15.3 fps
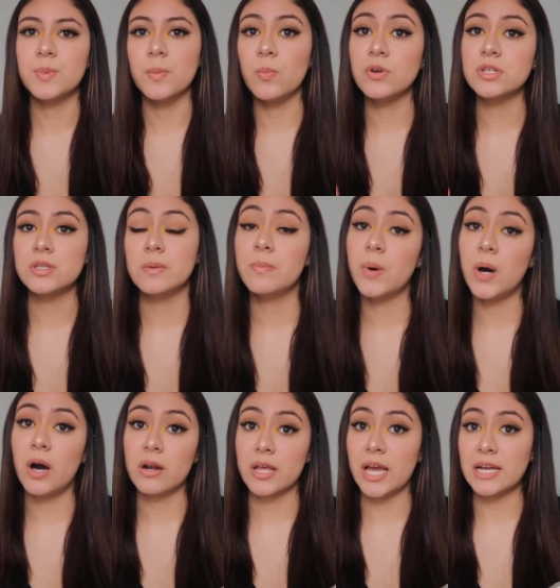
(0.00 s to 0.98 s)
but most of the
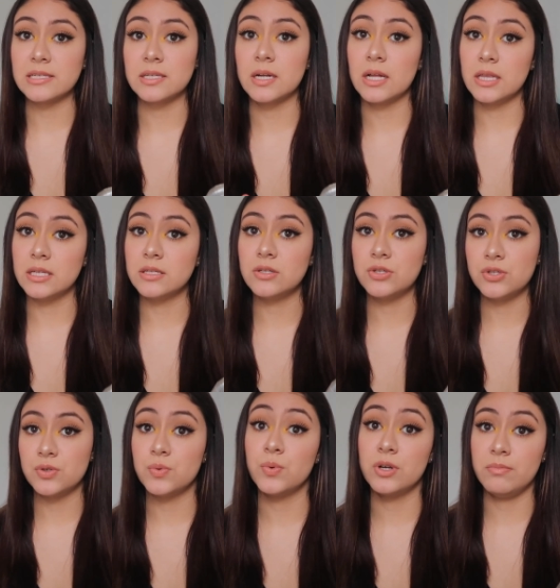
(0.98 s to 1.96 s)
podcasts that I listen
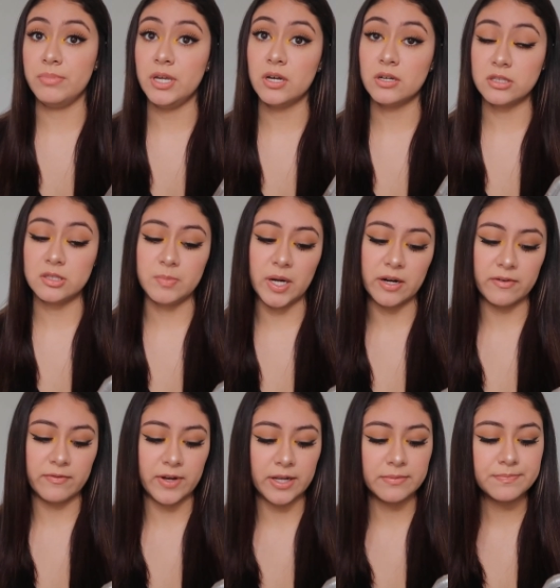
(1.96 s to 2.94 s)
to would be on
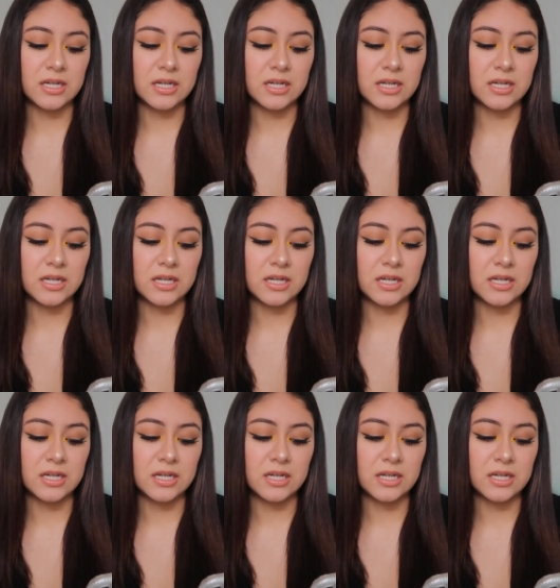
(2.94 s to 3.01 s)
Spotify.